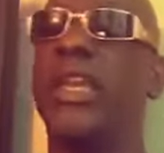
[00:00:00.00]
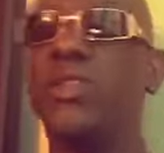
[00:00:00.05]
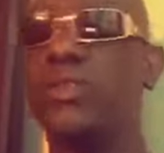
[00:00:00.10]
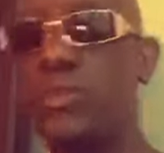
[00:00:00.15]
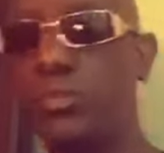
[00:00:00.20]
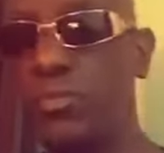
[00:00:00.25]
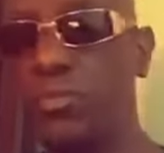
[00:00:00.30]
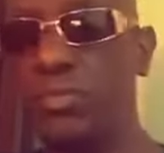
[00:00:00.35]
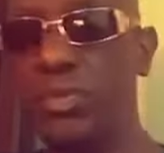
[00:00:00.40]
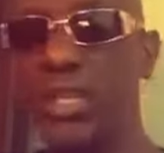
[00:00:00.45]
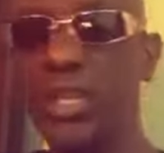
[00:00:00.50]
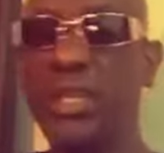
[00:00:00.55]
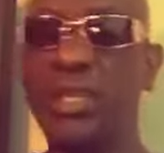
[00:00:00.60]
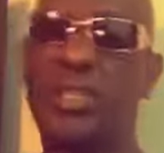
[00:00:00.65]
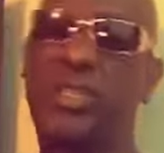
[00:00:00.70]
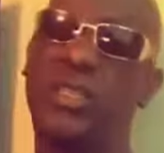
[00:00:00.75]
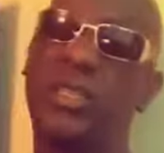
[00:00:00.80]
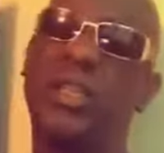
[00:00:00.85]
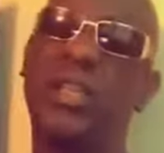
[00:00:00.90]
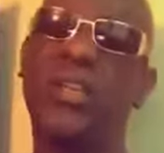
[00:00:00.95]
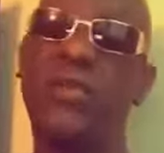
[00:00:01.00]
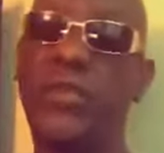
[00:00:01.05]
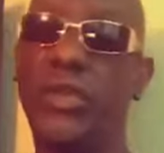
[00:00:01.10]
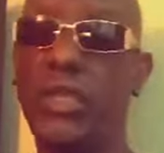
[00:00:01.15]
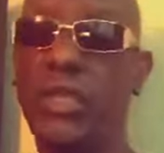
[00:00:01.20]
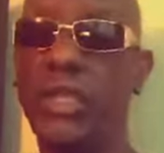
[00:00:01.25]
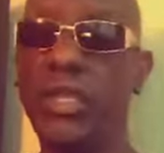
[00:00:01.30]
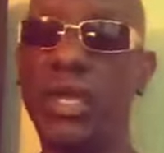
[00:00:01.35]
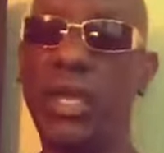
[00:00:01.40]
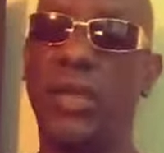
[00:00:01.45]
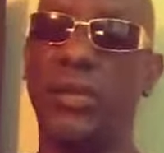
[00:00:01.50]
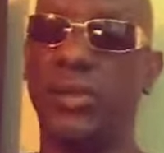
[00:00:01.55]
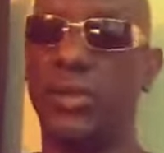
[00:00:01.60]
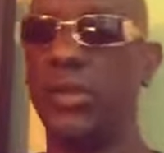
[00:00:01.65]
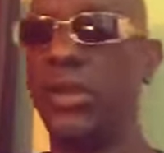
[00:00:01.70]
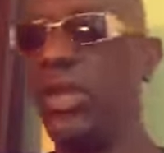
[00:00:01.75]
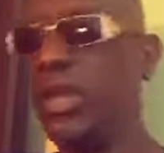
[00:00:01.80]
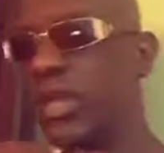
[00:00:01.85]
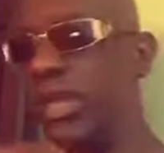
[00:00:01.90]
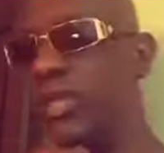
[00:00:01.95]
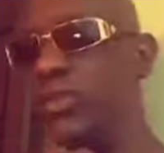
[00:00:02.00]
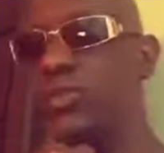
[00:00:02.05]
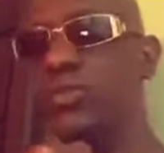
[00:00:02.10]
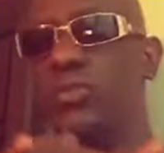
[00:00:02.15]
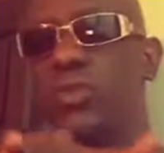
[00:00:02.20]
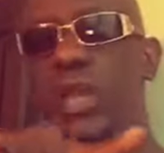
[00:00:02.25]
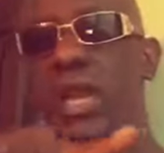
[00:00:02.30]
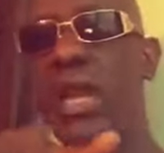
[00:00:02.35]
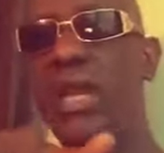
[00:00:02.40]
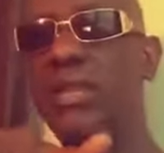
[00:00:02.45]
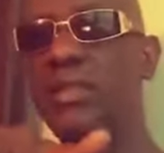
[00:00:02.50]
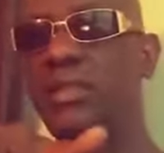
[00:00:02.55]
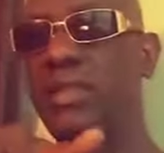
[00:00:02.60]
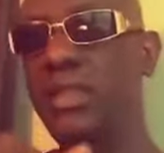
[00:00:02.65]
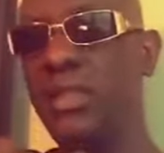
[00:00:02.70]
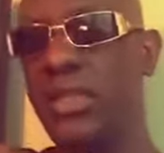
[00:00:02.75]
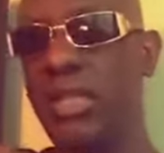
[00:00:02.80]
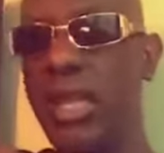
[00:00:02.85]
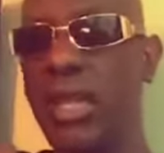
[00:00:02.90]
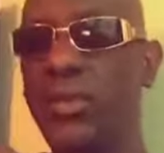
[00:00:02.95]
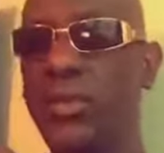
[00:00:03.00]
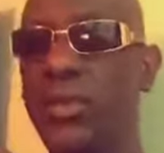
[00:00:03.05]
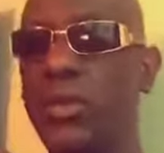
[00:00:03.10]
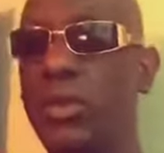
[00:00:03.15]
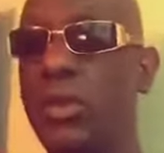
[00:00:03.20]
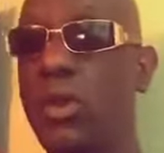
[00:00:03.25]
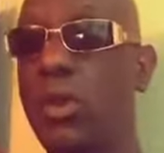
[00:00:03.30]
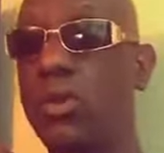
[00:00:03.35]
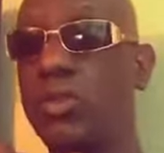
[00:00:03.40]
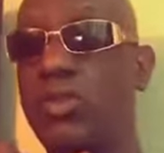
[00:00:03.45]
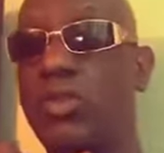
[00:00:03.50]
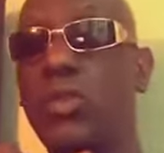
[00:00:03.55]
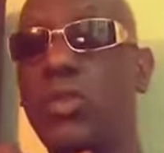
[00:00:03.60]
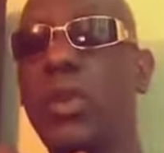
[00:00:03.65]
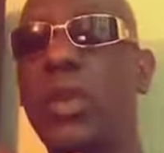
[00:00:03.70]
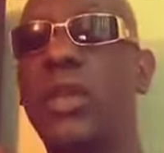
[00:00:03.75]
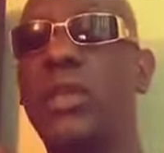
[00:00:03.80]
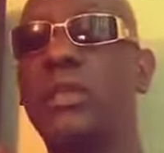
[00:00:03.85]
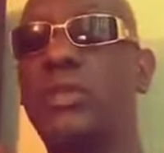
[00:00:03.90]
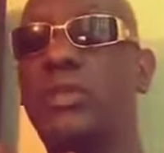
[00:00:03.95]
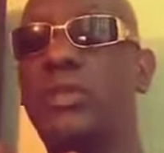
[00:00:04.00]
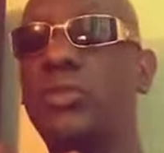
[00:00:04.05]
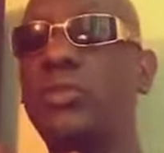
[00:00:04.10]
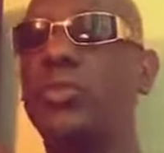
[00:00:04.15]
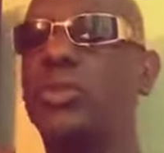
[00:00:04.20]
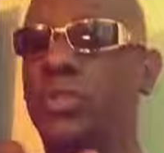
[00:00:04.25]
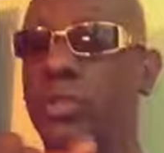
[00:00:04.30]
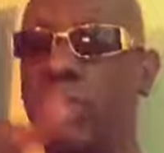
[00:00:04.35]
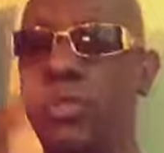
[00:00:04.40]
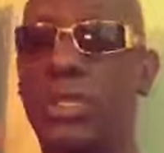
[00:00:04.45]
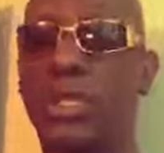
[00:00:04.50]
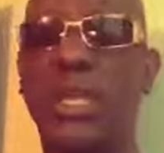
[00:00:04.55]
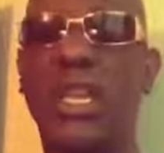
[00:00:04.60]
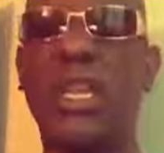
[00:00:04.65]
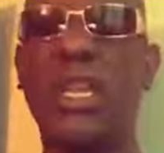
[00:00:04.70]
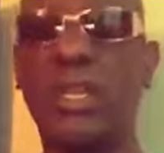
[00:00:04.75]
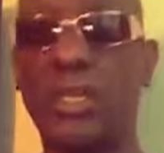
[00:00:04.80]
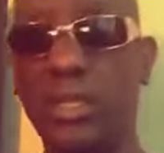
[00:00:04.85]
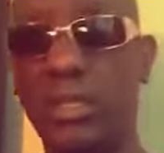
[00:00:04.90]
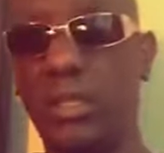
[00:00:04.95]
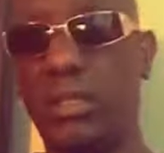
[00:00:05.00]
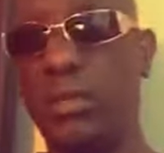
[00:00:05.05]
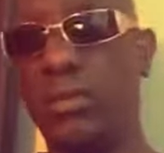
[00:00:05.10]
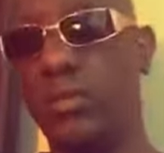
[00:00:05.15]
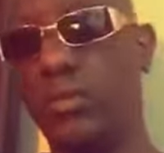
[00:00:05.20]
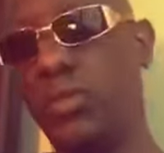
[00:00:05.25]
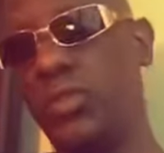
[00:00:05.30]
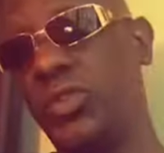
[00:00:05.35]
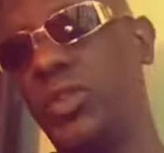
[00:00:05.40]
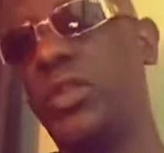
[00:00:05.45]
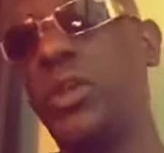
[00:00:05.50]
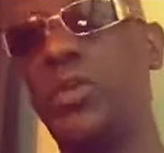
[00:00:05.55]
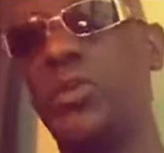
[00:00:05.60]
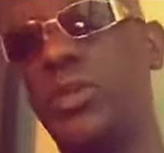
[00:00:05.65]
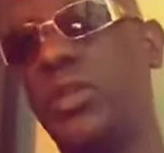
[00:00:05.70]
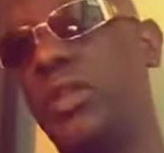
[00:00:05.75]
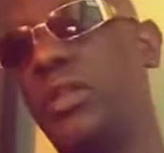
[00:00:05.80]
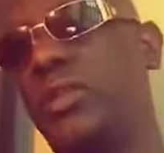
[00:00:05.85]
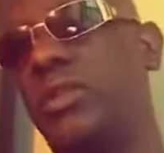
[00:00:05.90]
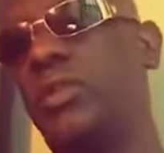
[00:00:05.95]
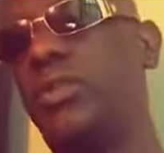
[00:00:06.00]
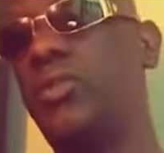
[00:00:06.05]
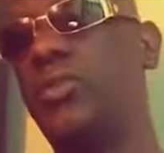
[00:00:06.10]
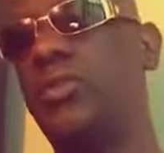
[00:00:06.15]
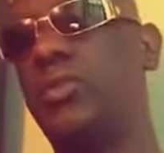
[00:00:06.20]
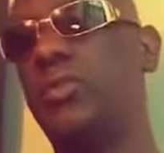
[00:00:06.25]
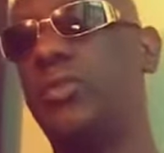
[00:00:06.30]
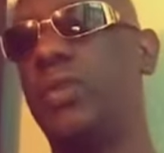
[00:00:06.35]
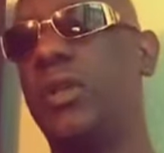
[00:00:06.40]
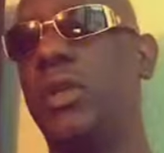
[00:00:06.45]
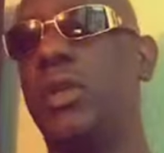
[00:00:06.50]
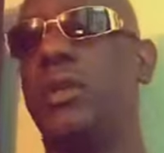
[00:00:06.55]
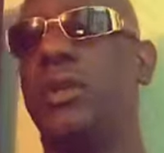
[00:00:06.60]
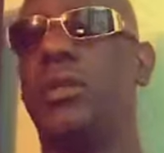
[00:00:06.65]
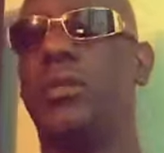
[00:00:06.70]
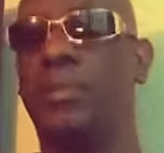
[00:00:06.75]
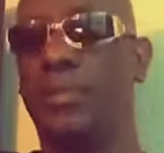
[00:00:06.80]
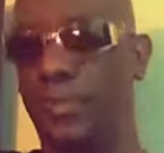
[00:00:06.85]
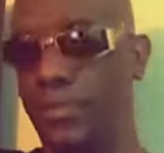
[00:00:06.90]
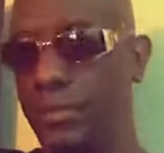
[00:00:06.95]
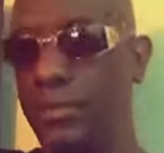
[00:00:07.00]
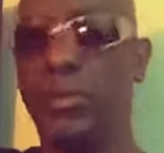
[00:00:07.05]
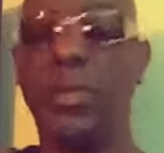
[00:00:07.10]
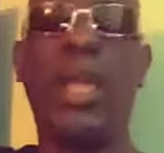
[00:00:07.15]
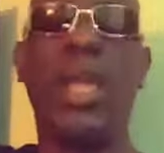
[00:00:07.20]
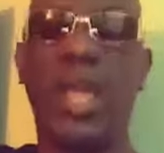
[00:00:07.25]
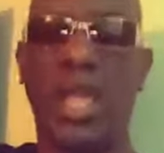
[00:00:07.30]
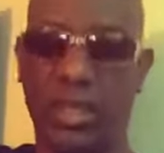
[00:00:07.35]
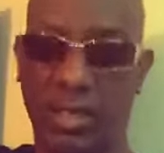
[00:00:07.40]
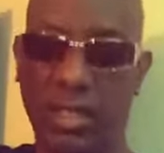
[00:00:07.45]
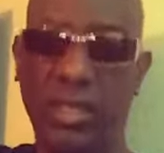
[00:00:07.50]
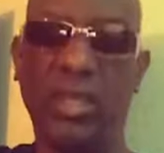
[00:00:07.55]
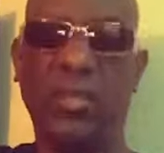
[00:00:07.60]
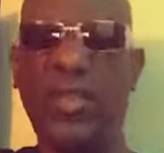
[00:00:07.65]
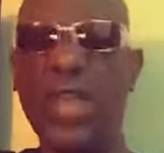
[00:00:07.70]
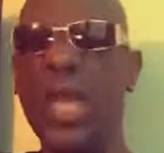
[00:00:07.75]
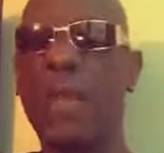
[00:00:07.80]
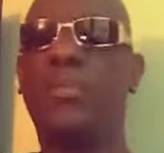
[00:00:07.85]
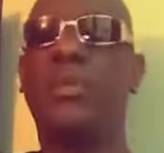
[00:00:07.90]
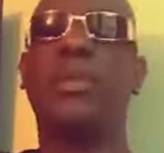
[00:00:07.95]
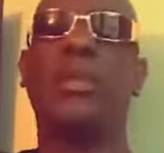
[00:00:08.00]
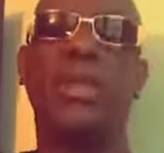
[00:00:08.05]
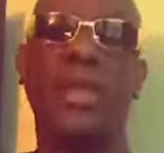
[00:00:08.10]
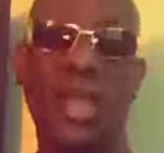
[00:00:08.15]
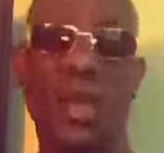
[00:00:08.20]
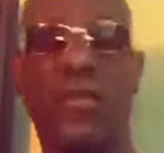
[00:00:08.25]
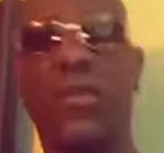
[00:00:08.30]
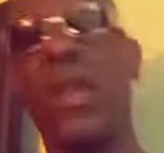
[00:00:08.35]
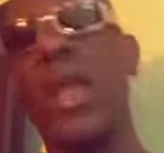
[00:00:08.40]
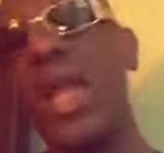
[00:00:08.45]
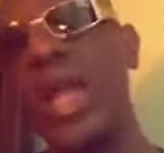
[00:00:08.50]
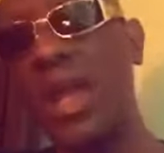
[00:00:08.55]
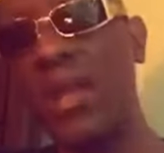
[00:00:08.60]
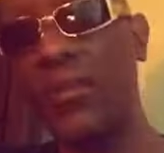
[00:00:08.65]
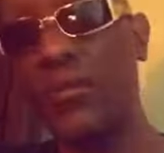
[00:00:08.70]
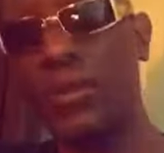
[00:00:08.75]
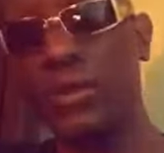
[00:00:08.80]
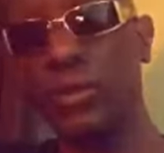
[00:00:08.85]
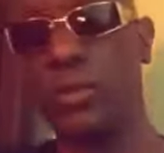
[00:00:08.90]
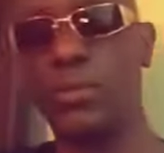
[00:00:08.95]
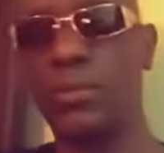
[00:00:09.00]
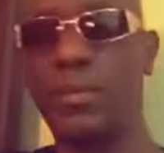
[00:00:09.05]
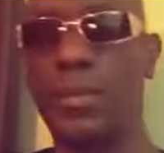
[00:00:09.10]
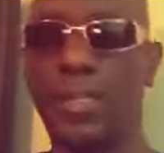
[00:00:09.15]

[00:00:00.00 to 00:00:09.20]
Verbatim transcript: and you get a significant other and you guys together are trying to your the end result is to ha live happily ever after